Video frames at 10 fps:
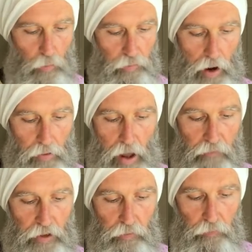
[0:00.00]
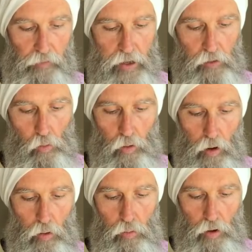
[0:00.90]
without having to seek or
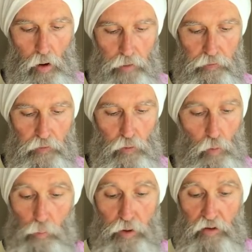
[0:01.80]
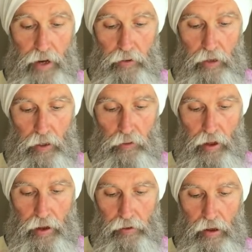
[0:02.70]
hold on to or reject
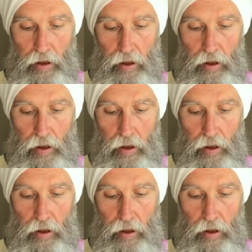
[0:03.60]
anything.